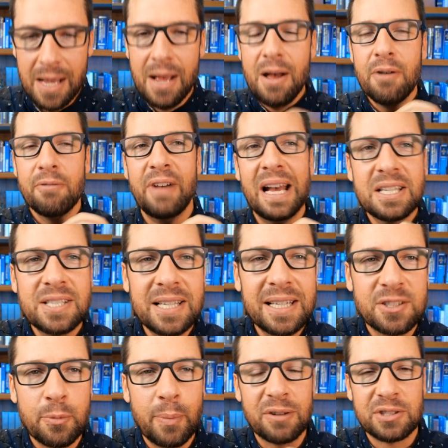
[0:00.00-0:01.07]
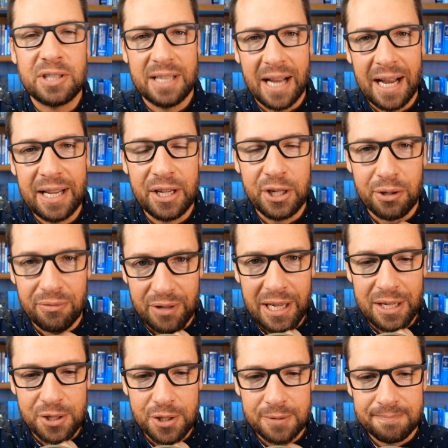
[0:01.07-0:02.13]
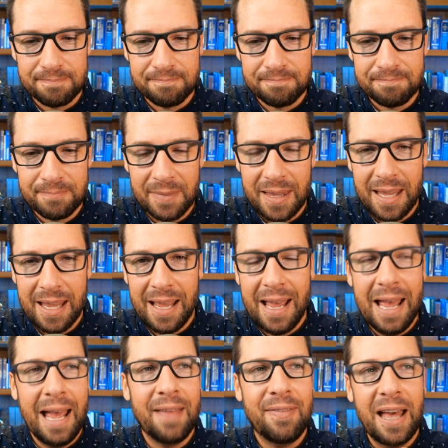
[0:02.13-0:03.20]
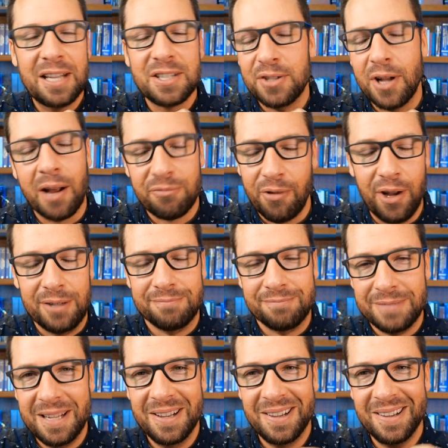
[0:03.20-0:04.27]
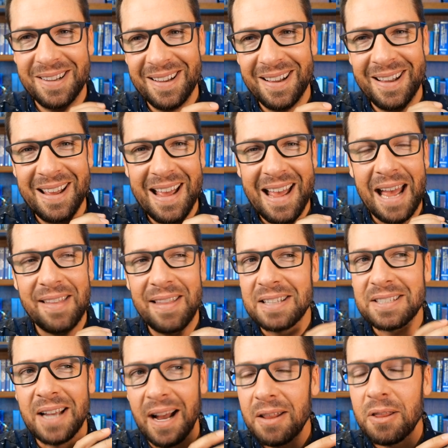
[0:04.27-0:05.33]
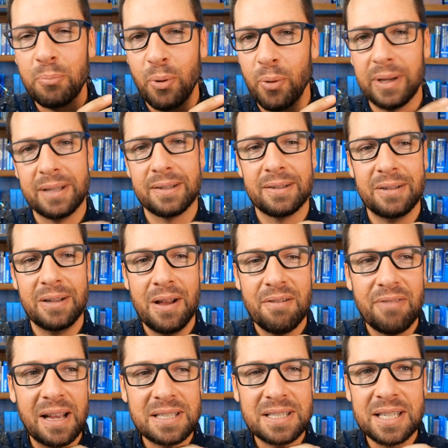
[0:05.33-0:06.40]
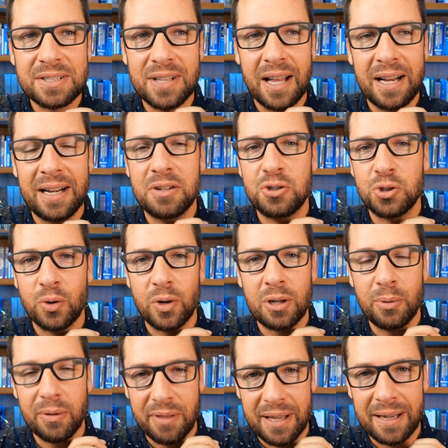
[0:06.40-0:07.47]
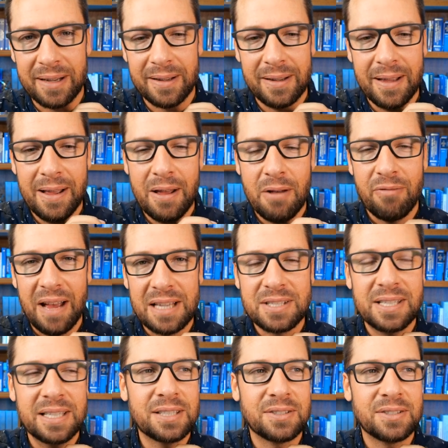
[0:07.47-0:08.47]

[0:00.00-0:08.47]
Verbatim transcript: Fasting is about denying your flesh, and that is not fun. And that's kind of the point. Fasting is not an enjoyable thing. Fasting is